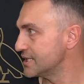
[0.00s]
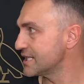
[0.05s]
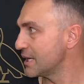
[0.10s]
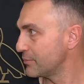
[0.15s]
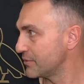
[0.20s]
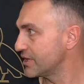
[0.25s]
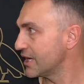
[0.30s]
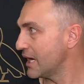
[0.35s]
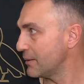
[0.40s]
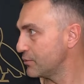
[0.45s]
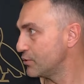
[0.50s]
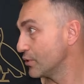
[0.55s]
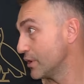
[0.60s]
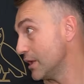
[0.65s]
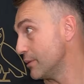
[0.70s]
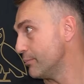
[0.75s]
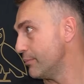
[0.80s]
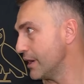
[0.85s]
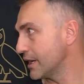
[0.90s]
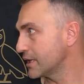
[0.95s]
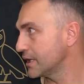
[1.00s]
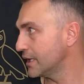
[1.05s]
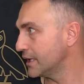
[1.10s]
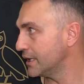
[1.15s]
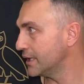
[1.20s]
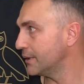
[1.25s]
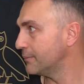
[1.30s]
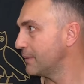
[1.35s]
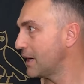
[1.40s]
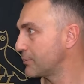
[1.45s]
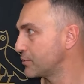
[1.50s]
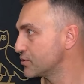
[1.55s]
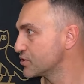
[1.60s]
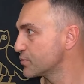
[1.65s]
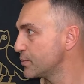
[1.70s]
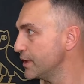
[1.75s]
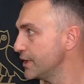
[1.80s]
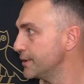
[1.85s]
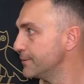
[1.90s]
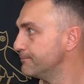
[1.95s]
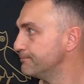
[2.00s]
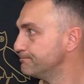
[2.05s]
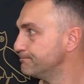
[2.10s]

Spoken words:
some time to get back up to speed.